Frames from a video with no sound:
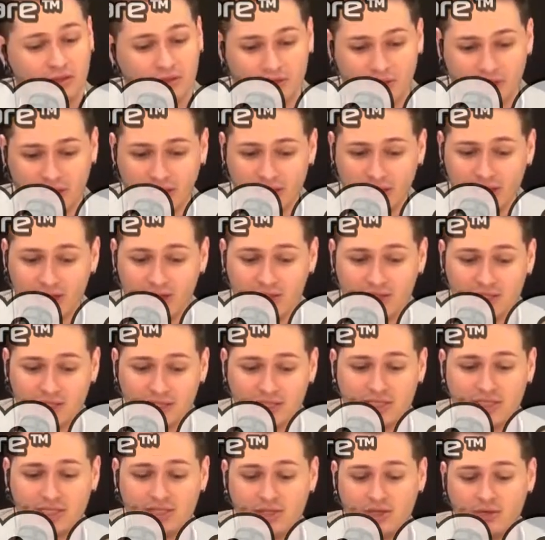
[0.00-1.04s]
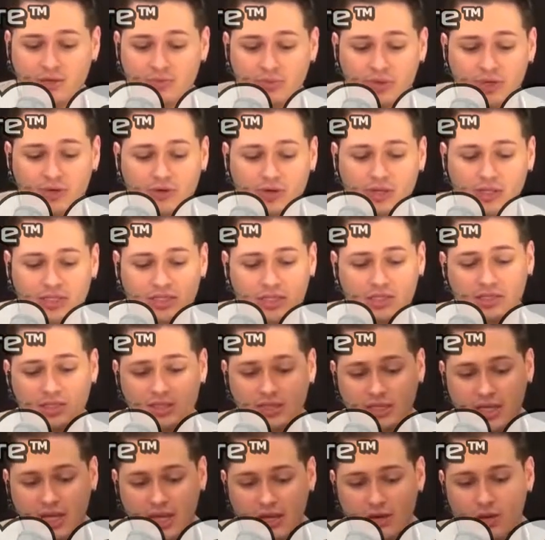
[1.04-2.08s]
Okay, this is appearing
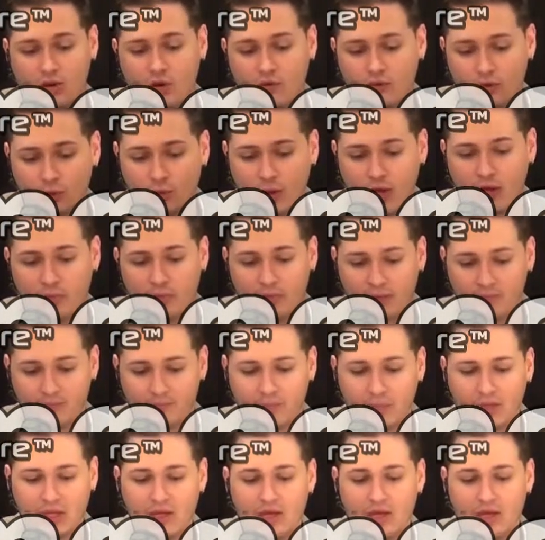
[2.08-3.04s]
to get overwhelming.